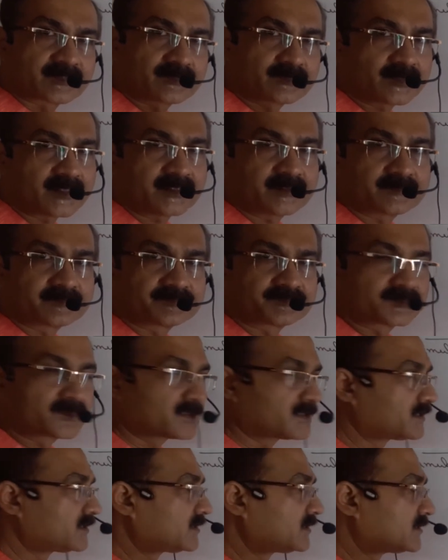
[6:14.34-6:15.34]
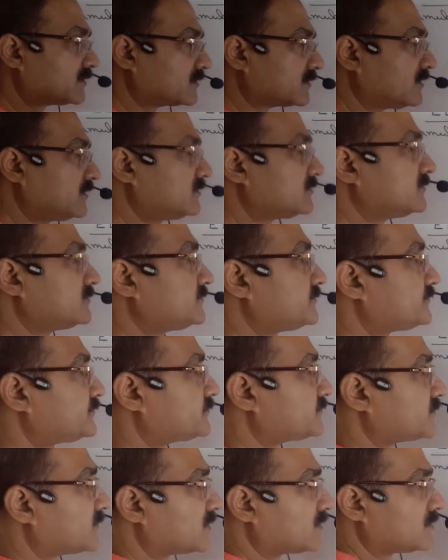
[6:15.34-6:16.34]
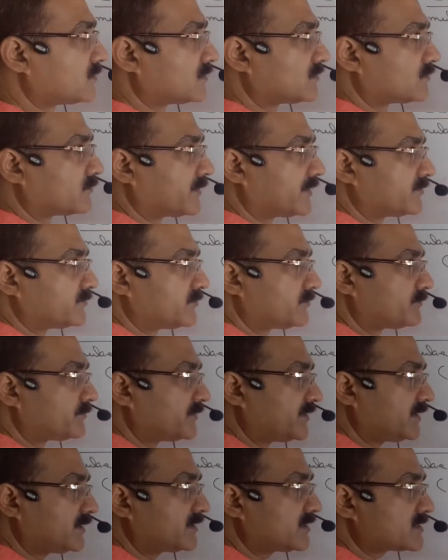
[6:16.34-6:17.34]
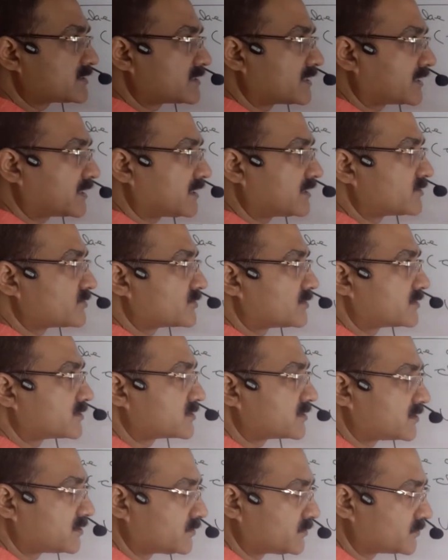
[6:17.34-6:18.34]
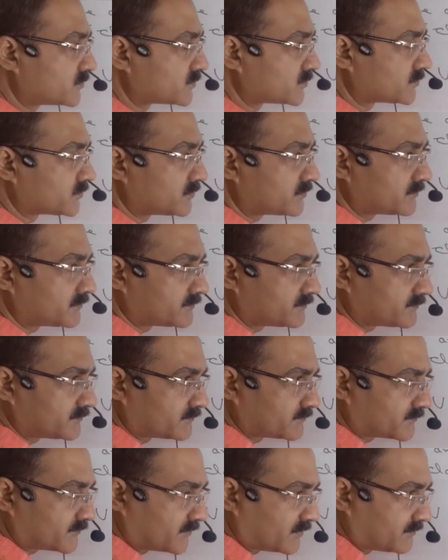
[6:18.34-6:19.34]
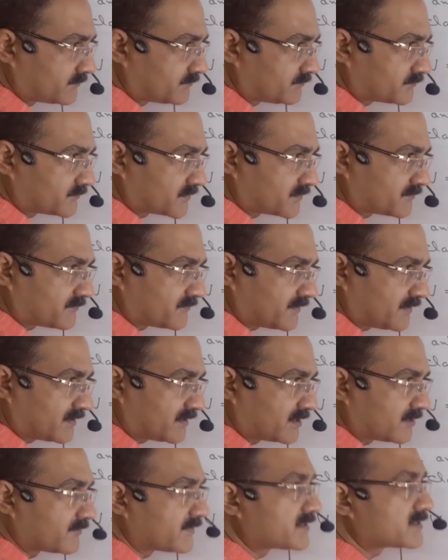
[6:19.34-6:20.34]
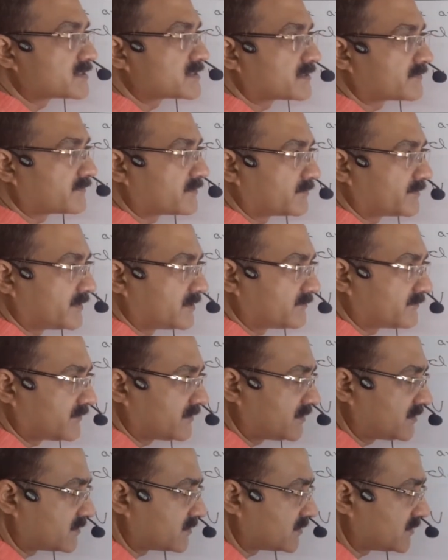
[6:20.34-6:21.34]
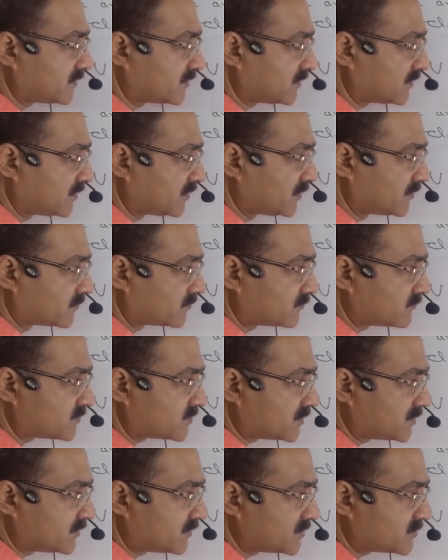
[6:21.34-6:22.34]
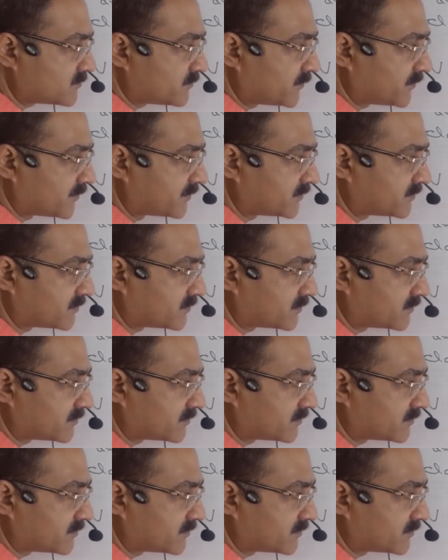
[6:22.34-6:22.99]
right? Now, when we bring the second charge Q2 from far away, say from infinity to say this point,